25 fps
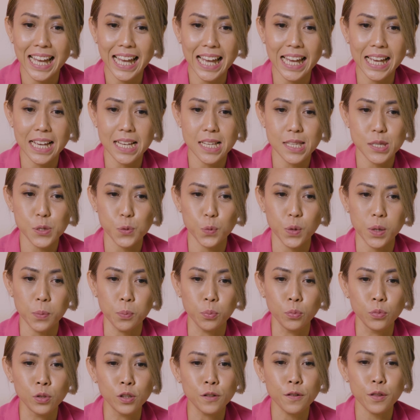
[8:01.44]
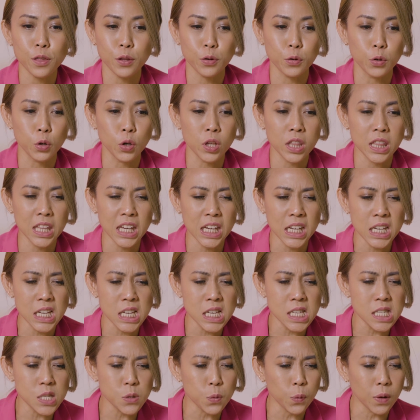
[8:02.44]
as we move through
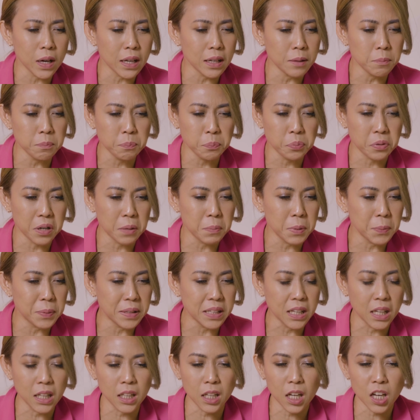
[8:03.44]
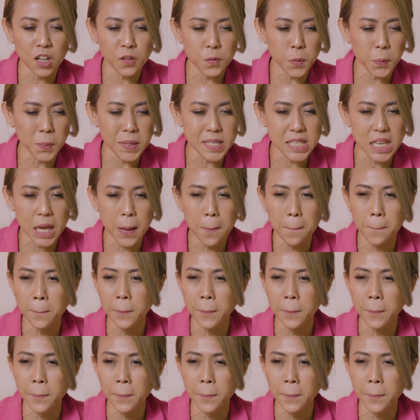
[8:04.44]
this, what probably a lot of people say,